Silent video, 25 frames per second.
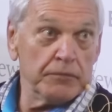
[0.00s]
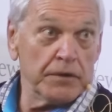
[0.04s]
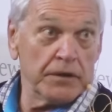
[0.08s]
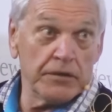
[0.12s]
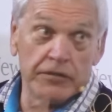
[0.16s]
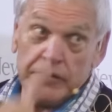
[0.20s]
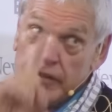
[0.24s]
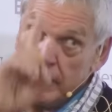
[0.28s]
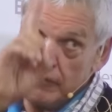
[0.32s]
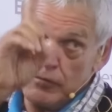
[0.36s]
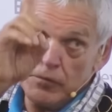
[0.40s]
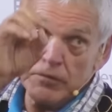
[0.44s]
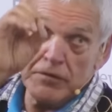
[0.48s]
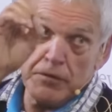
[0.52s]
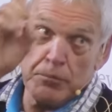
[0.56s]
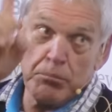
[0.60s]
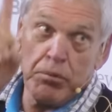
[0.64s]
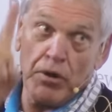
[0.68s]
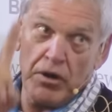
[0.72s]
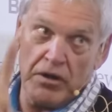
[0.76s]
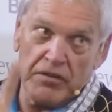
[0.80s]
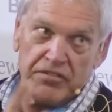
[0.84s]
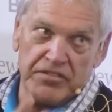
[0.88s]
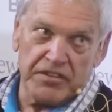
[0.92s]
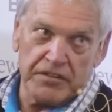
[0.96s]
Because these are the
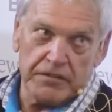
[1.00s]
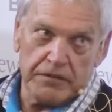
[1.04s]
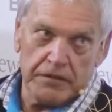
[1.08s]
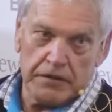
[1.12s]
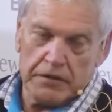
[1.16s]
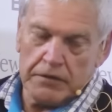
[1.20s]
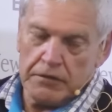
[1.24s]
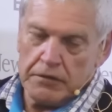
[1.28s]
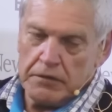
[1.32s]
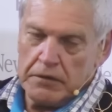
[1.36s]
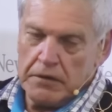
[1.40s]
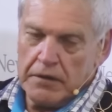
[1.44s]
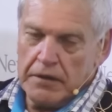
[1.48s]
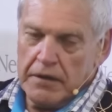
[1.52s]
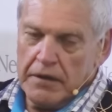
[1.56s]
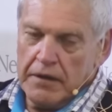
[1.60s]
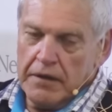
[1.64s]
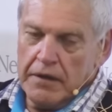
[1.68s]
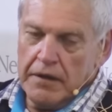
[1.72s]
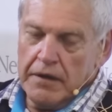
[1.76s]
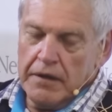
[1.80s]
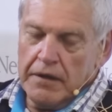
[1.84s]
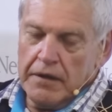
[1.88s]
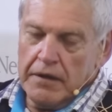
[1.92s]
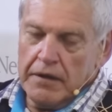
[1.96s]
policies
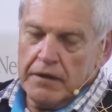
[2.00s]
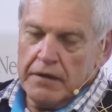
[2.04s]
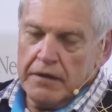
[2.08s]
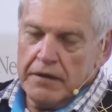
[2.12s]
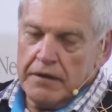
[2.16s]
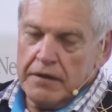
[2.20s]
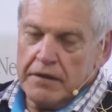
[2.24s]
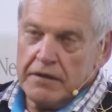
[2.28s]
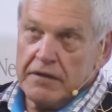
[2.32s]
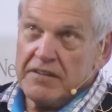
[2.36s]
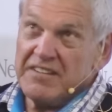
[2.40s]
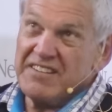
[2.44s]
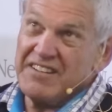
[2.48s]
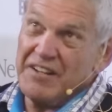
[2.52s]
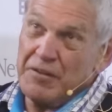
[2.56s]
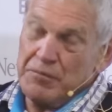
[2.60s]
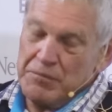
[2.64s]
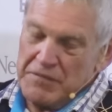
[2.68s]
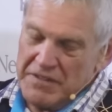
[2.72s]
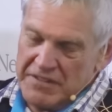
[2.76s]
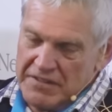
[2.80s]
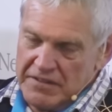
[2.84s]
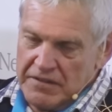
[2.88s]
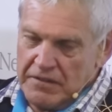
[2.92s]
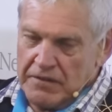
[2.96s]

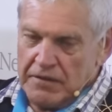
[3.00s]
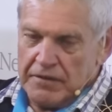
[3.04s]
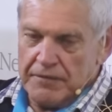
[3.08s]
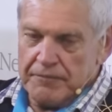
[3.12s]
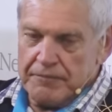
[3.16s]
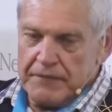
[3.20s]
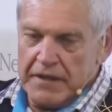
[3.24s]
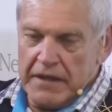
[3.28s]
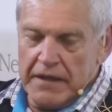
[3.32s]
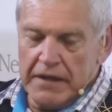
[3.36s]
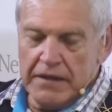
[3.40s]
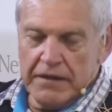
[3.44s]
some still.